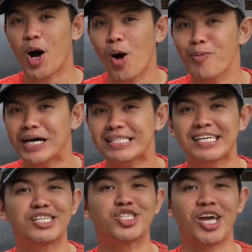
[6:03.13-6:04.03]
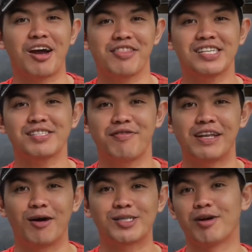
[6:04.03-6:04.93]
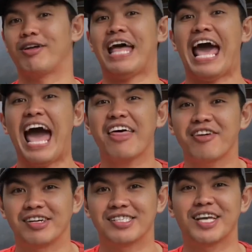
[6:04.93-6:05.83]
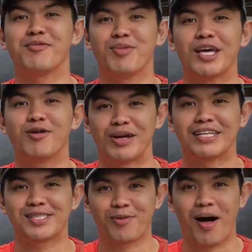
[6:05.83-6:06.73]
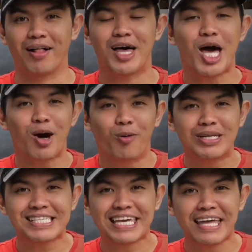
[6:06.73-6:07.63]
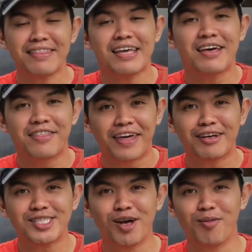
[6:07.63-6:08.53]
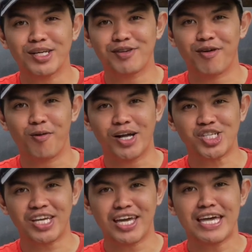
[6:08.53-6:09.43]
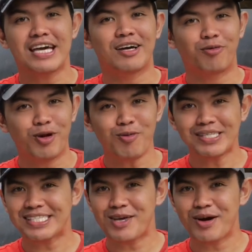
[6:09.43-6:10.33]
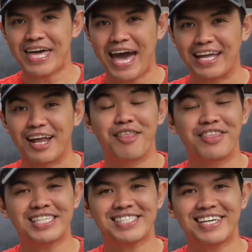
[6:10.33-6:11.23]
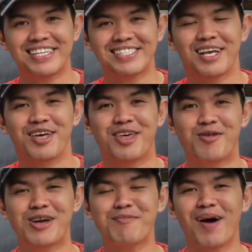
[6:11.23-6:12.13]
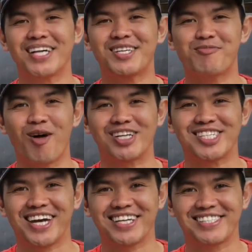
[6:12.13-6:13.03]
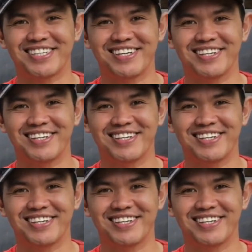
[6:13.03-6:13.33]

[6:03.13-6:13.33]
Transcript: comment, and share this video so that others can be green as well. Once again, thank you so much for watching. We will see you again. This is the Green Minded Project.